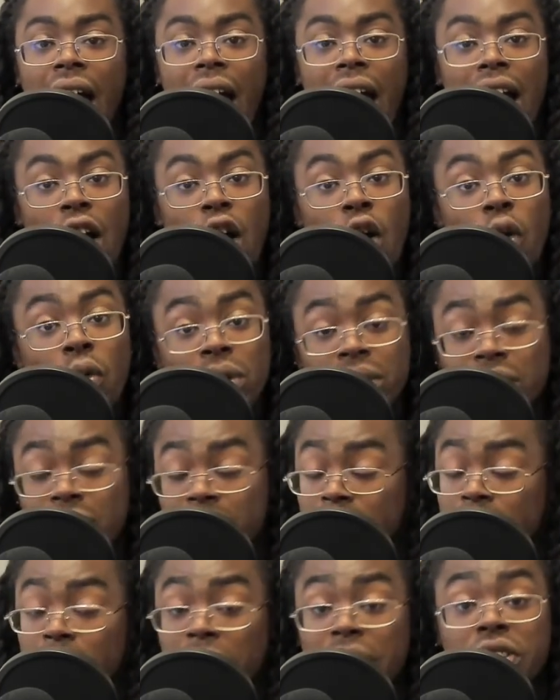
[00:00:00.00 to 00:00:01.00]
I
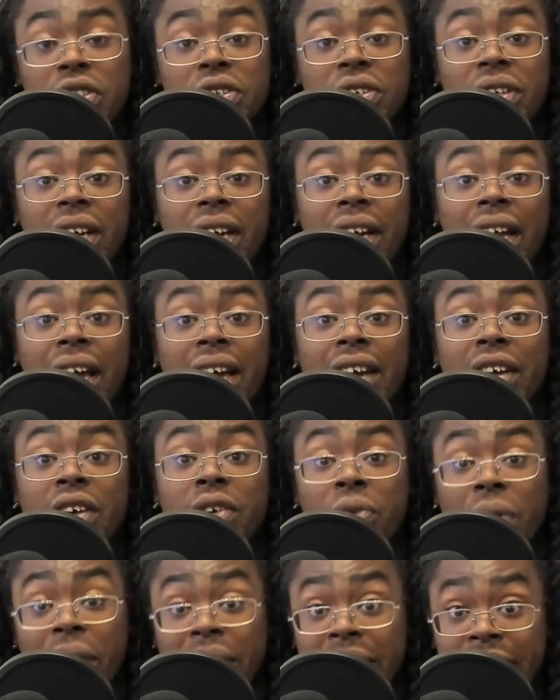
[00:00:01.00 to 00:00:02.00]
always make sure that I got a
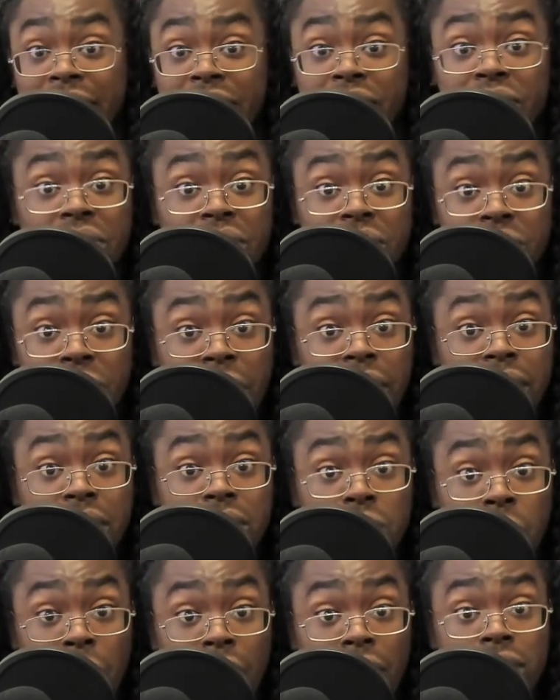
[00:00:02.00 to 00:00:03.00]
great interest rate
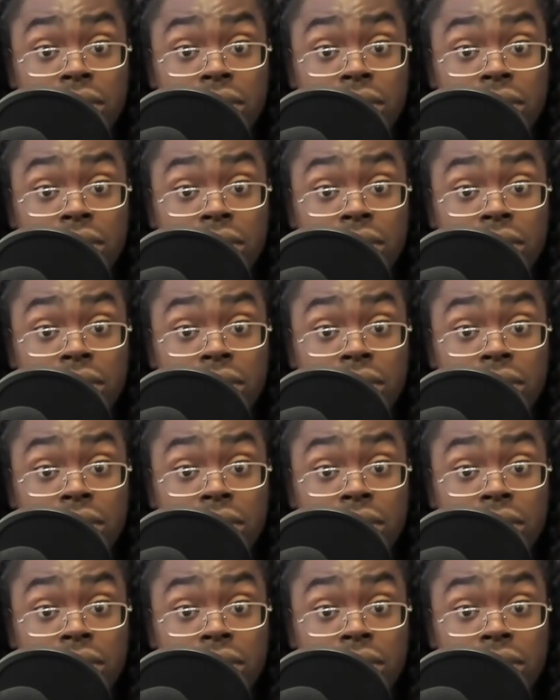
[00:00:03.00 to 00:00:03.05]
as well.